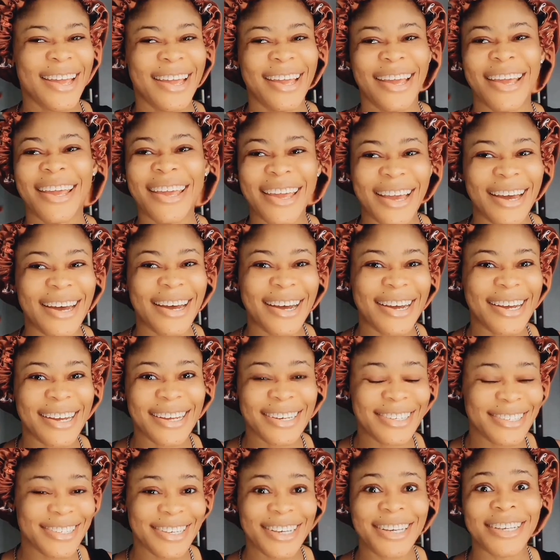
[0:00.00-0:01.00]
Hey
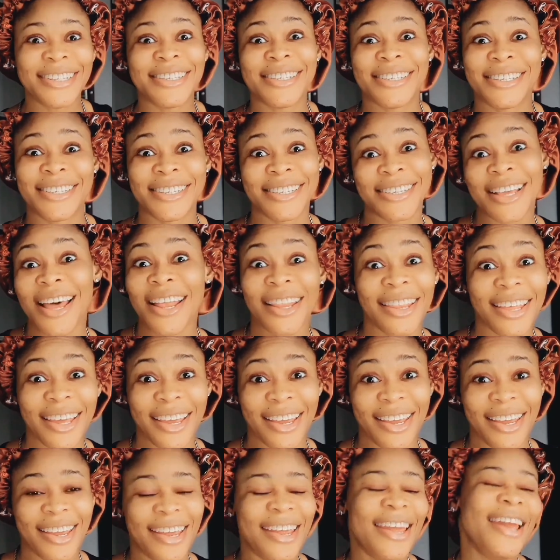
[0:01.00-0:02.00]
guys, it's
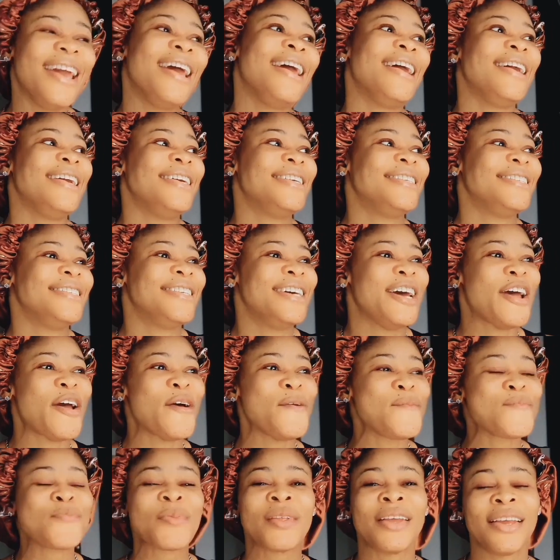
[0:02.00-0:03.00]
Sunday
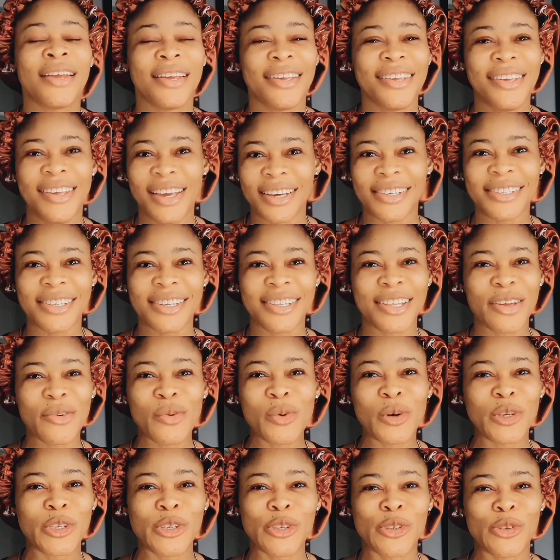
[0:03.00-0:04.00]
and yesterday
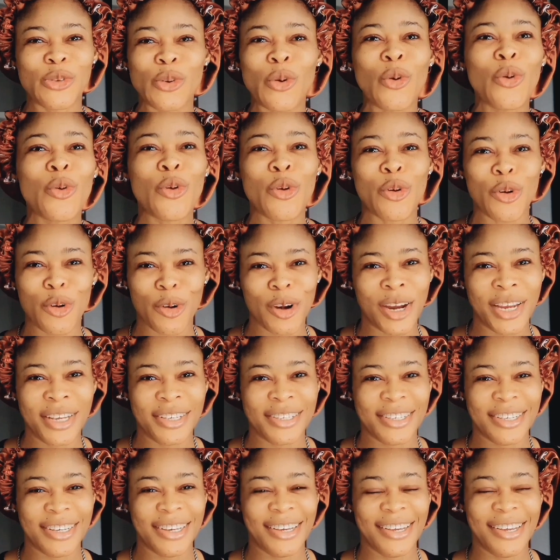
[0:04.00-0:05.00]
was so
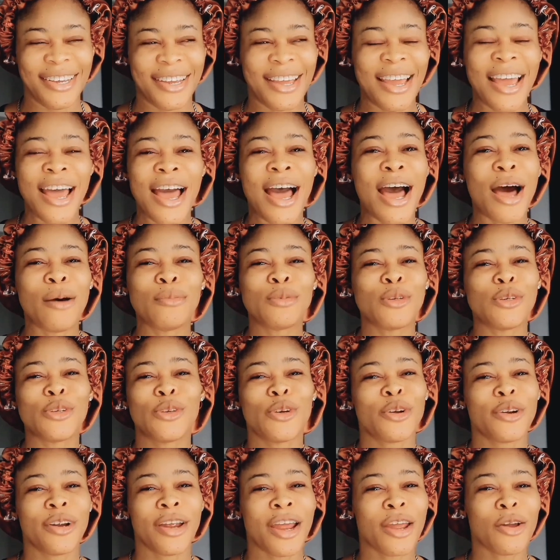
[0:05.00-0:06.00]
crazy. I'm so
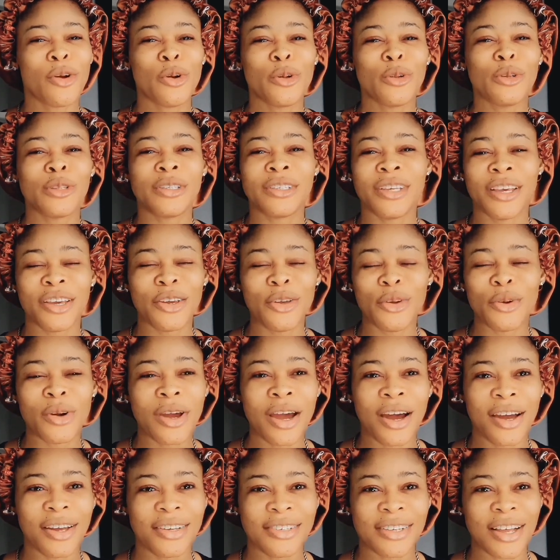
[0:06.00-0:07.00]
sorry I couldn't take you
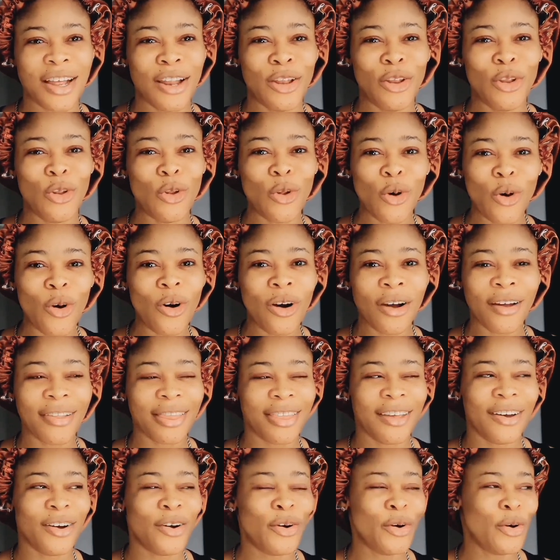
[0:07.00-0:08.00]
guys
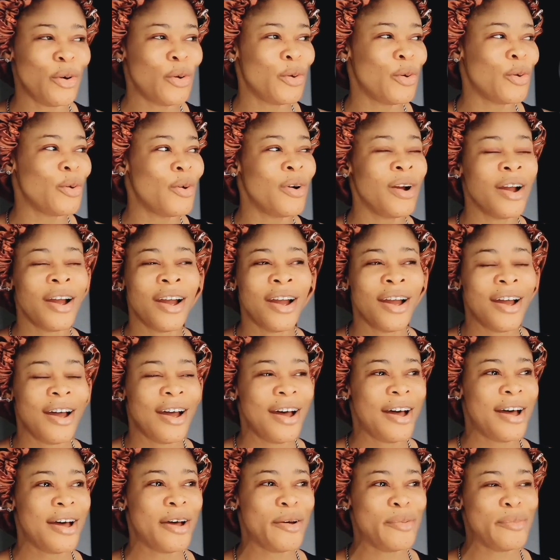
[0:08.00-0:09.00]
along the whole
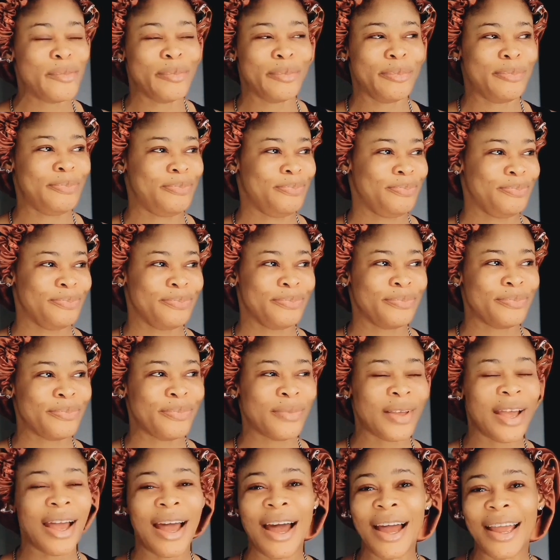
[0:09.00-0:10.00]

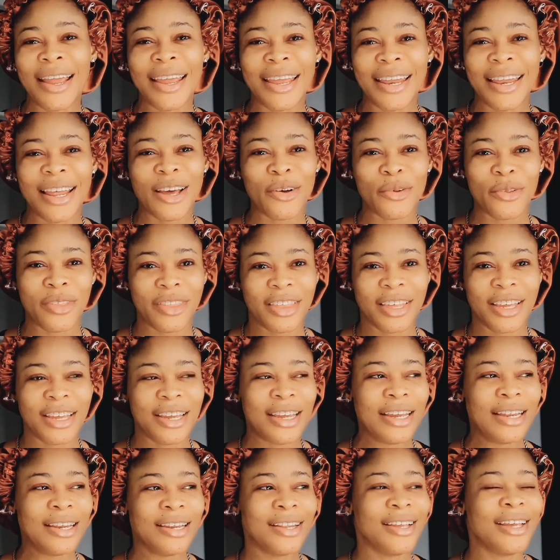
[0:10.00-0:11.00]
hanging out
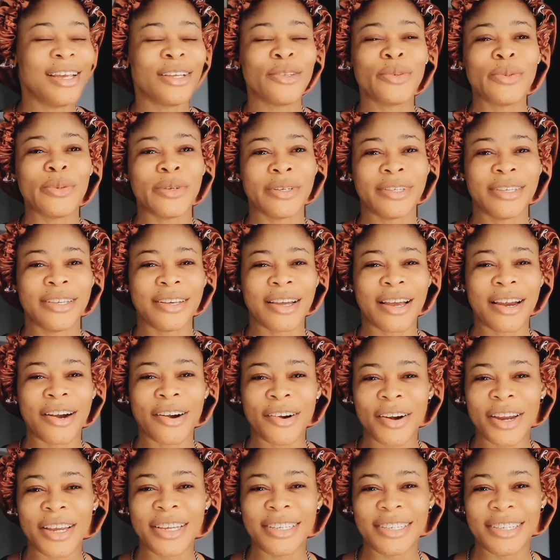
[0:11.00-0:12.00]
thing. It was a
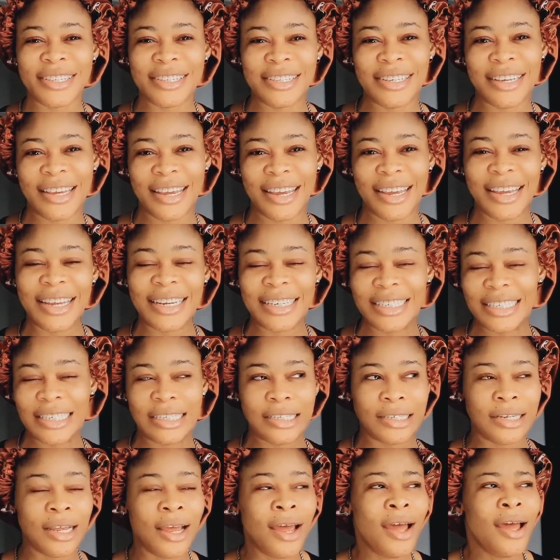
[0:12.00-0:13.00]
crazy day
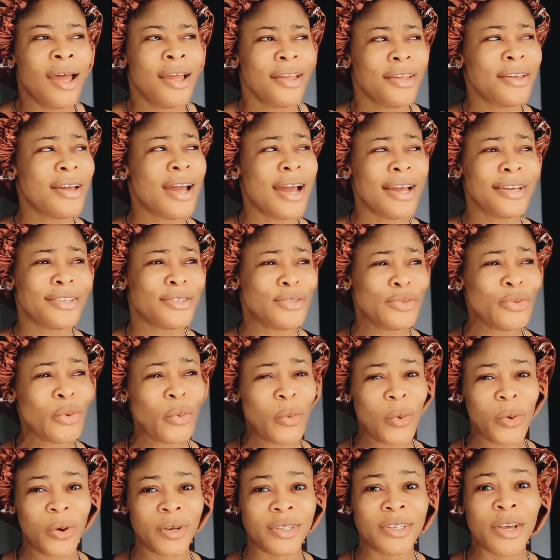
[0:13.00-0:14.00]
indeed. You guys
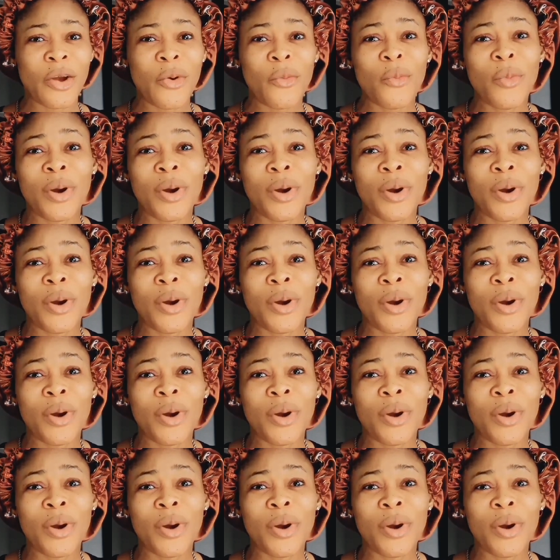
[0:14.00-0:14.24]
know what?